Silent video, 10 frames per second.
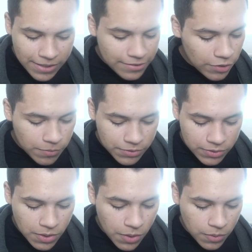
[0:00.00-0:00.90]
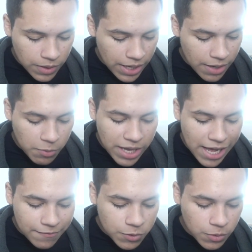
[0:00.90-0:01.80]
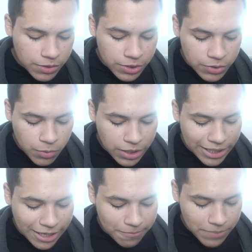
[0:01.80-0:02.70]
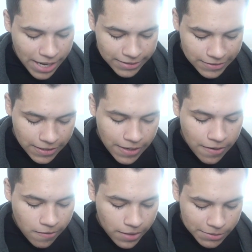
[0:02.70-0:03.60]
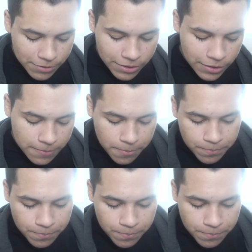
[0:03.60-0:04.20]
Tombstone, and we have 229 bats. That's pretty good.